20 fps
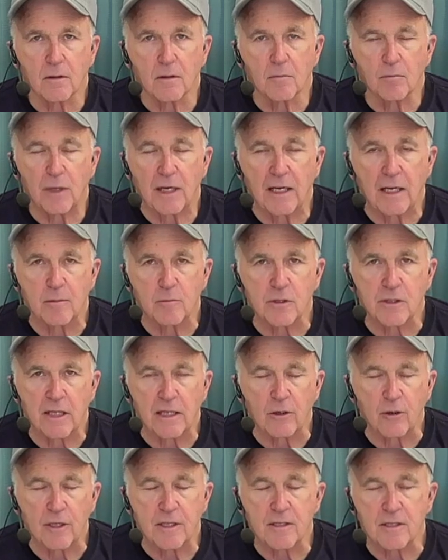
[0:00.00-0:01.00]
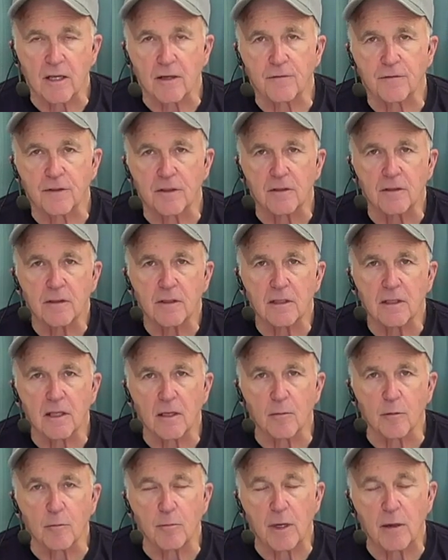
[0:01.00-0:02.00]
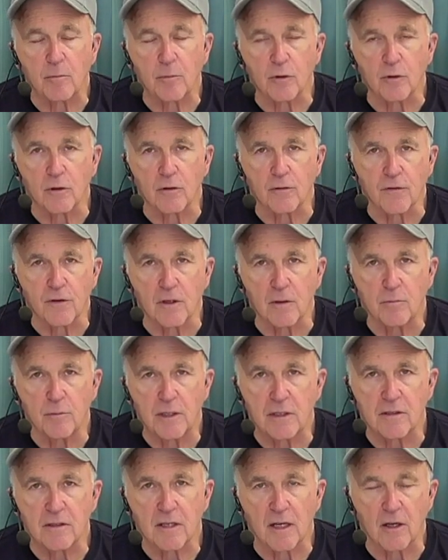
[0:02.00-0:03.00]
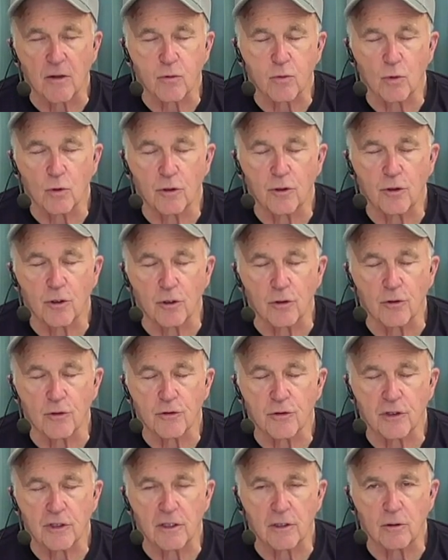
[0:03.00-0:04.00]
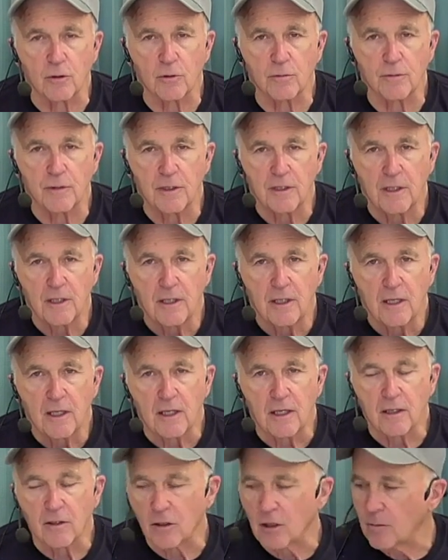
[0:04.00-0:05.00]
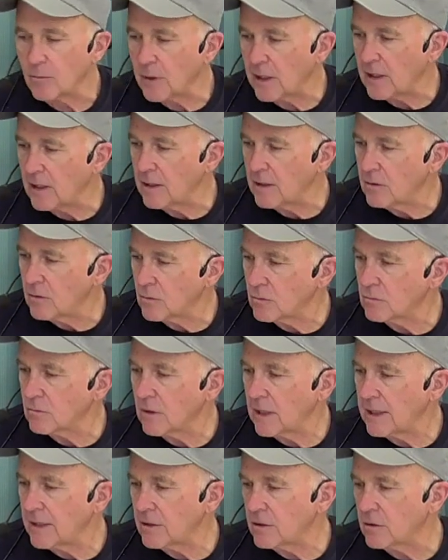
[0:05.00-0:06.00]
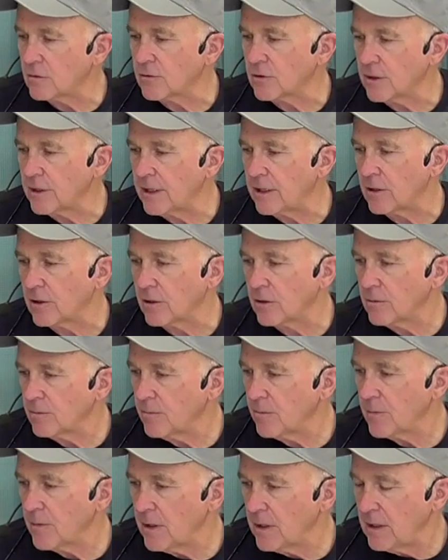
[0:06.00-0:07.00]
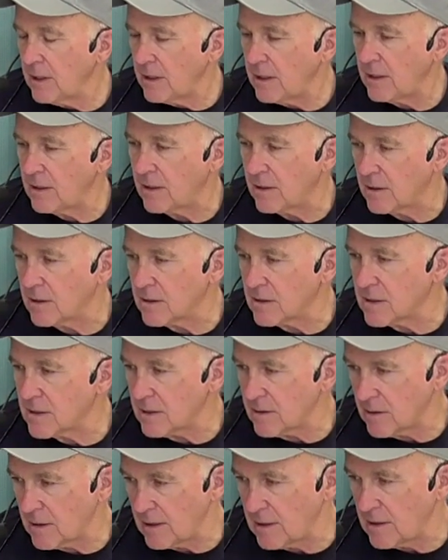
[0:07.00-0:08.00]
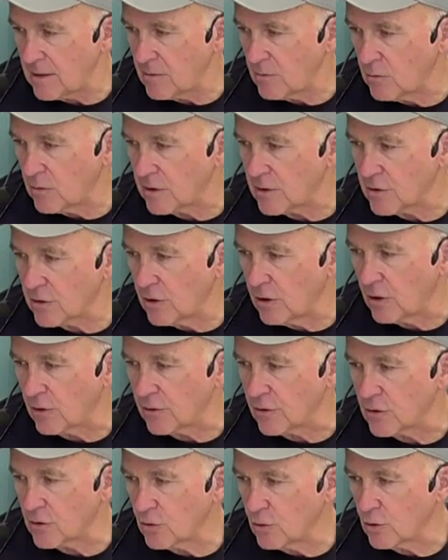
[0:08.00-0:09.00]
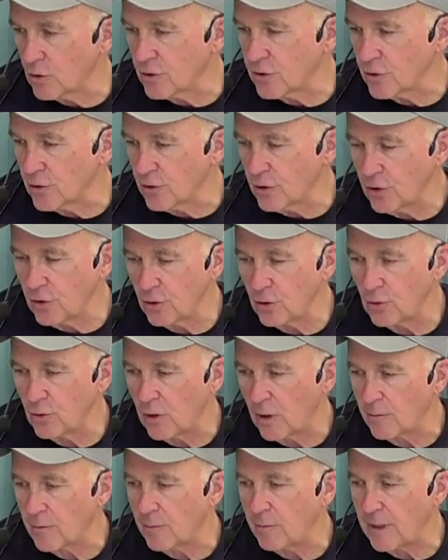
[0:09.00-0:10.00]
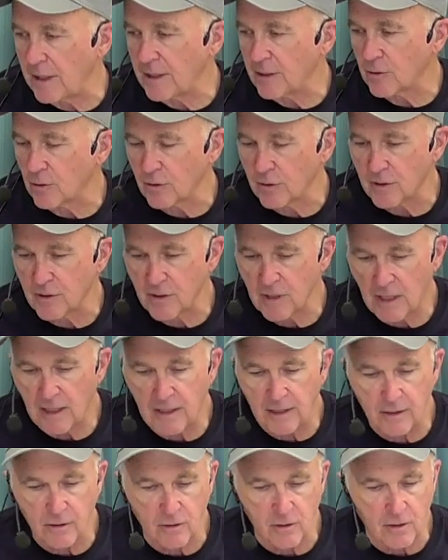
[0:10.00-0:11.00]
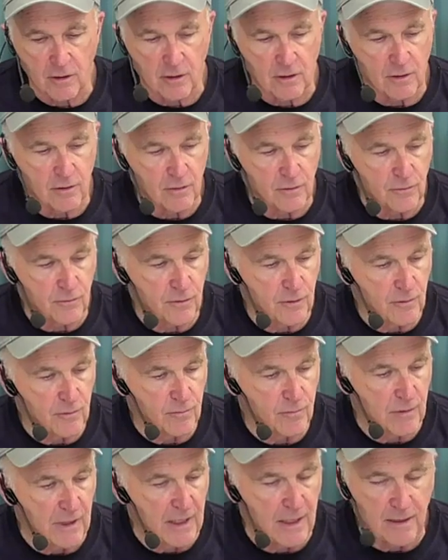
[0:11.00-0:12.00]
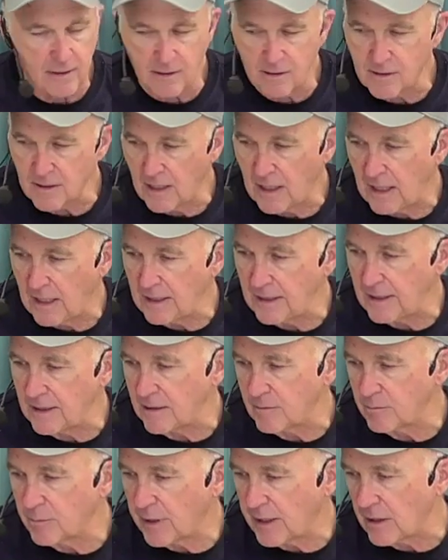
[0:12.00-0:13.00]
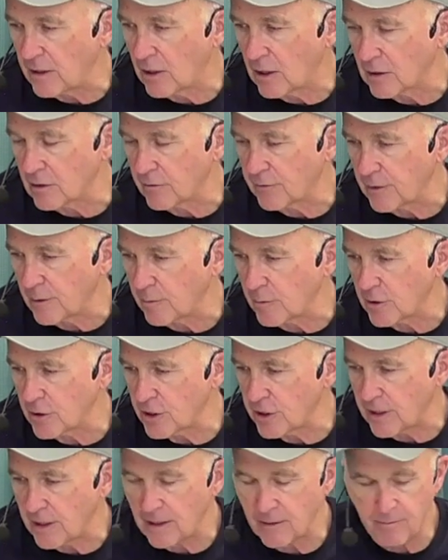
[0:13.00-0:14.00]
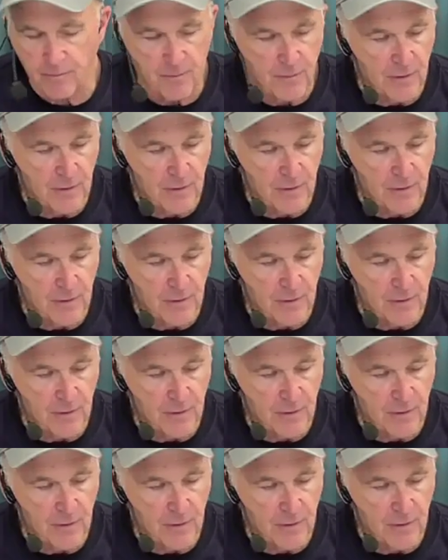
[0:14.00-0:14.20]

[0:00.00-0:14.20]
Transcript: My name's Larry Sefton. I'm a member of the Mid-South Woodturners Guild, and on my right over here is what is called the Scorcher II. I'm the maker and designer of that. It's a high-end pyrography machine.